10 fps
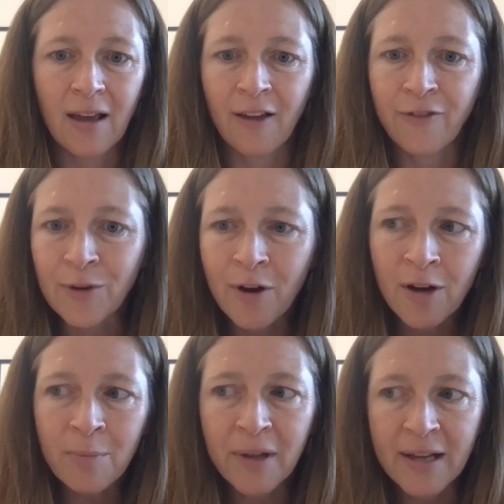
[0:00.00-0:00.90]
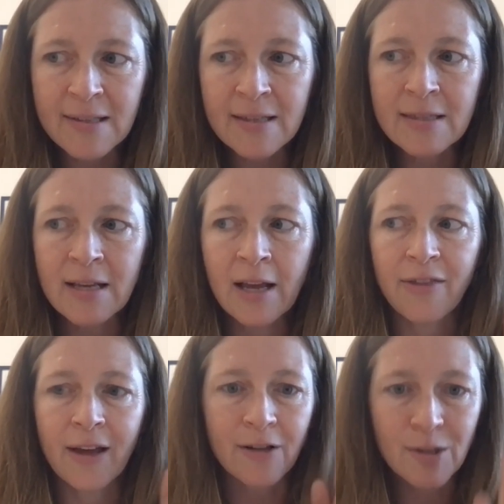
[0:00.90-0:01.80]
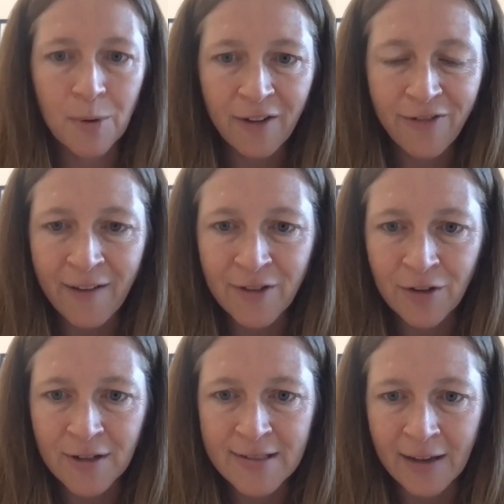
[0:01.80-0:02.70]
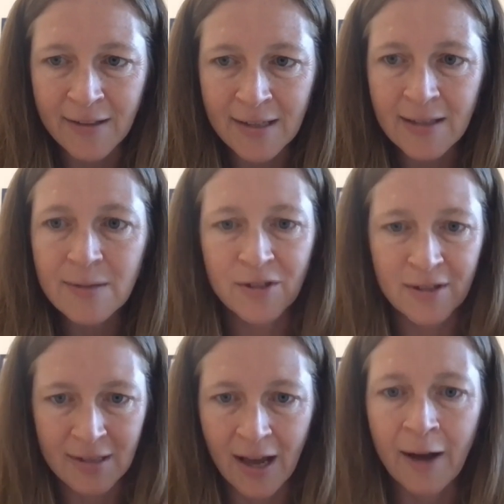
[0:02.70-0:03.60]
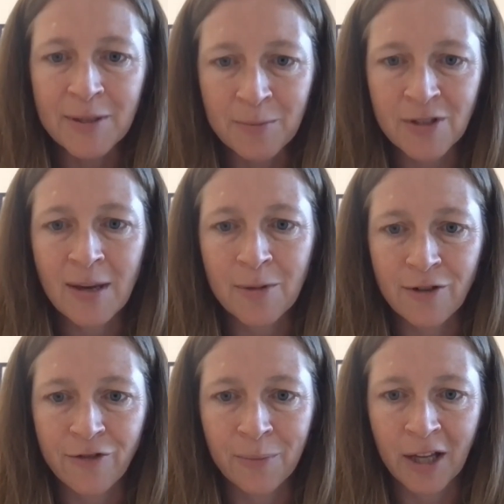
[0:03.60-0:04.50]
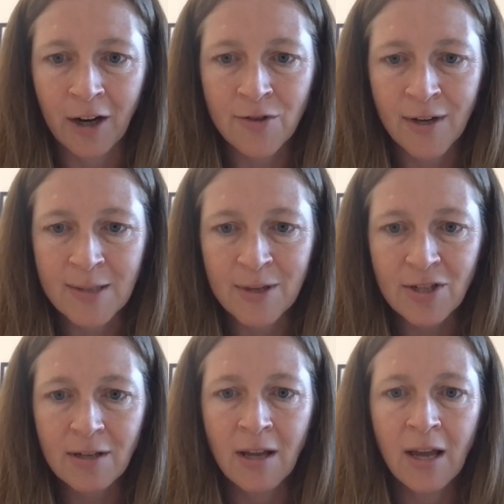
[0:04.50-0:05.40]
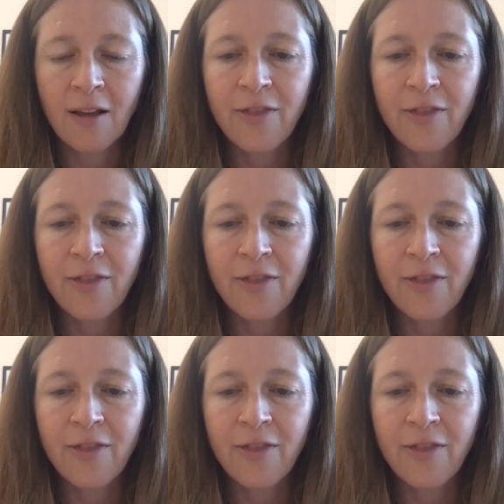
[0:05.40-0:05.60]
Like, if you go to places that are twenty-five degrees Celsius, which is the optimal temperature for malaria transmission,